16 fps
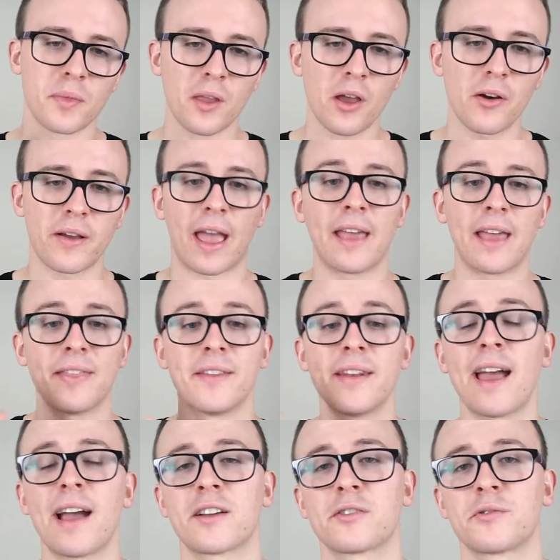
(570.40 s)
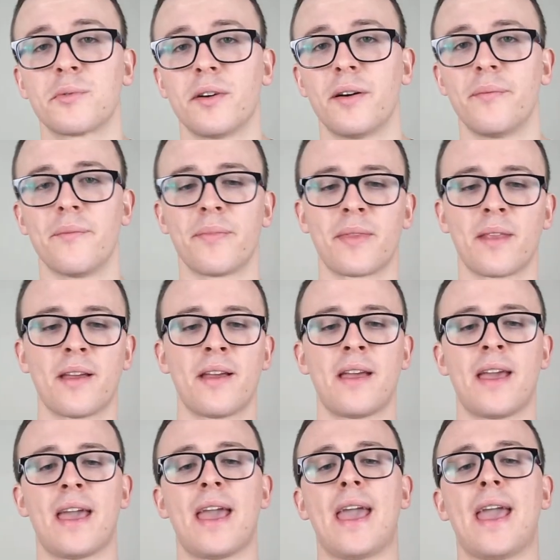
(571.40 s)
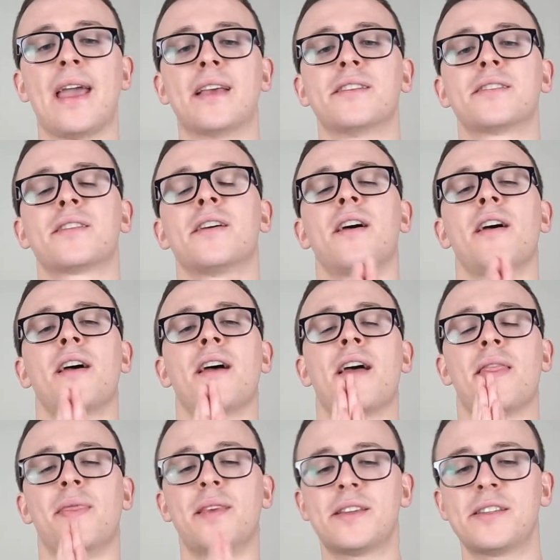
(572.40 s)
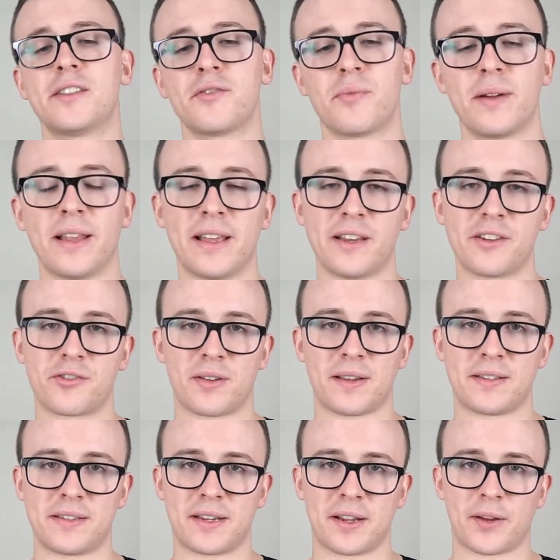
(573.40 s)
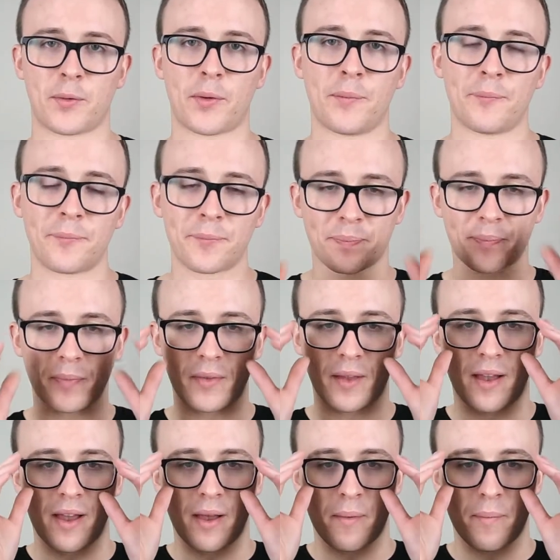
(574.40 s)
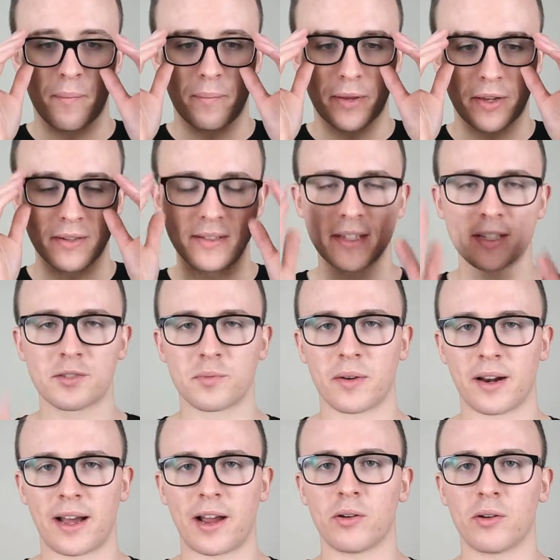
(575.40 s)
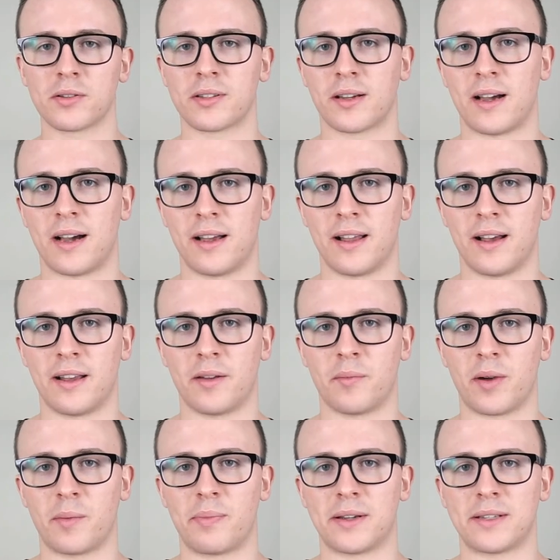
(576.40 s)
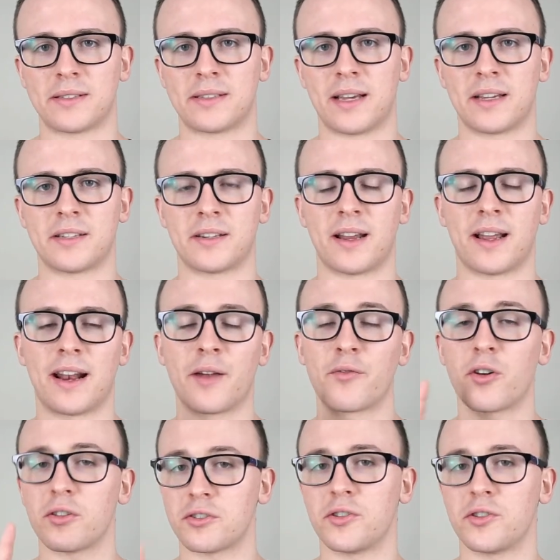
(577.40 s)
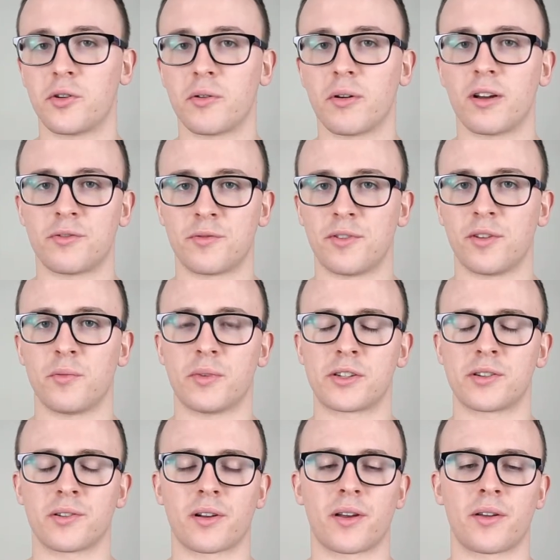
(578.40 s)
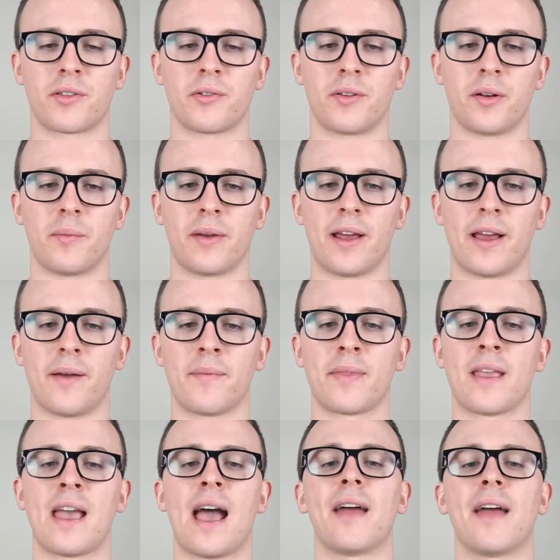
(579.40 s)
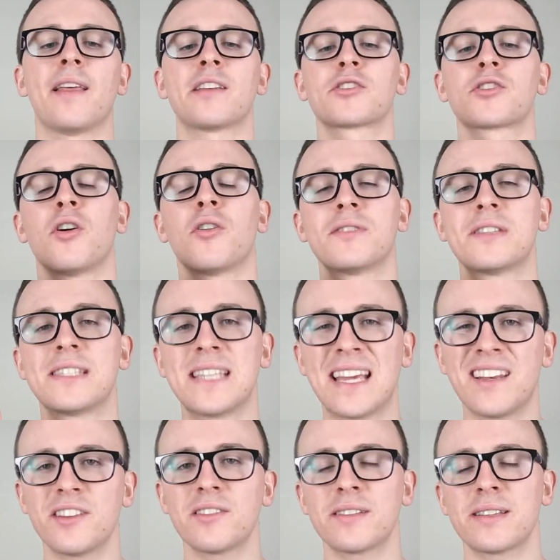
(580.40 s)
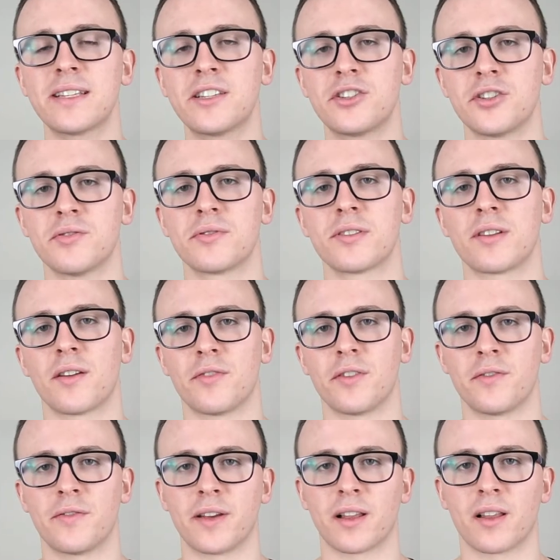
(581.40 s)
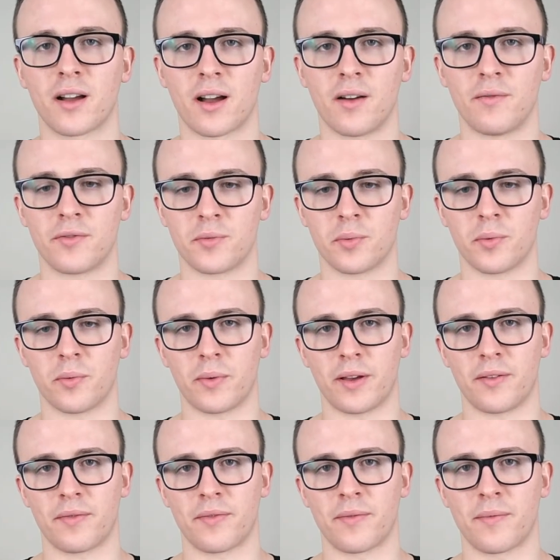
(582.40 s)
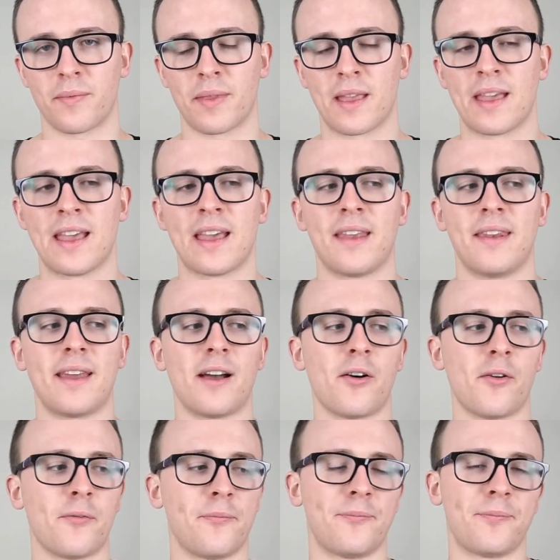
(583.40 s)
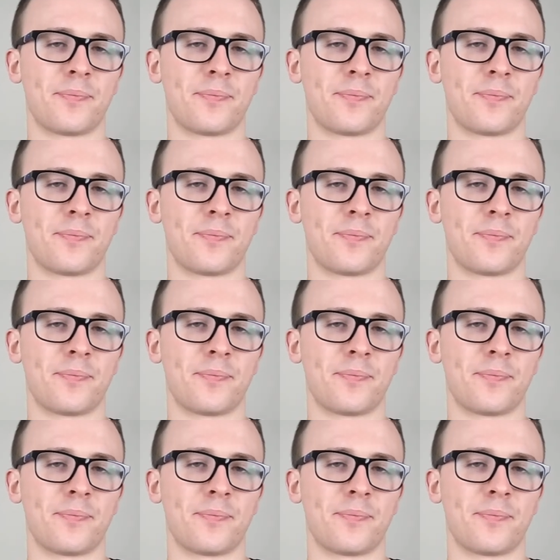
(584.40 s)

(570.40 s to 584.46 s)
Okay, the next one is a really interesting one, because this is one I also highlighted in my presentation, and I've got two quotes for you which I'll go through in a minute, and that's continuously do stuff you feel uncomfortable with. Now,